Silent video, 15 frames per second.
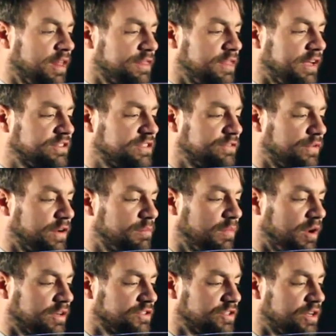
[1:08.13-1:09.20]
that is very
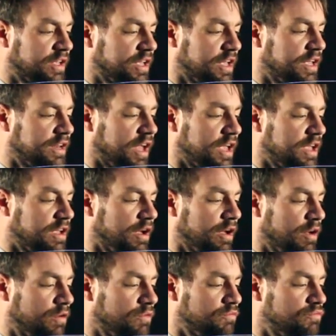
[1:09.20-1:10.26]
much in a
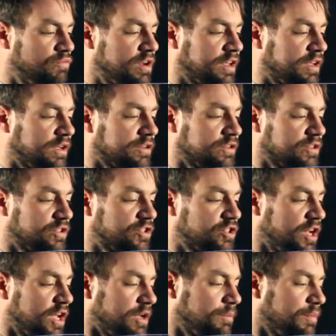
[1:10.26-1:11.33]
ring
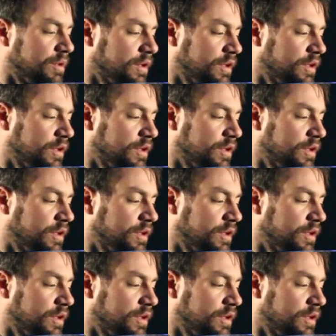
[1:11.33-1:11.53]
shape.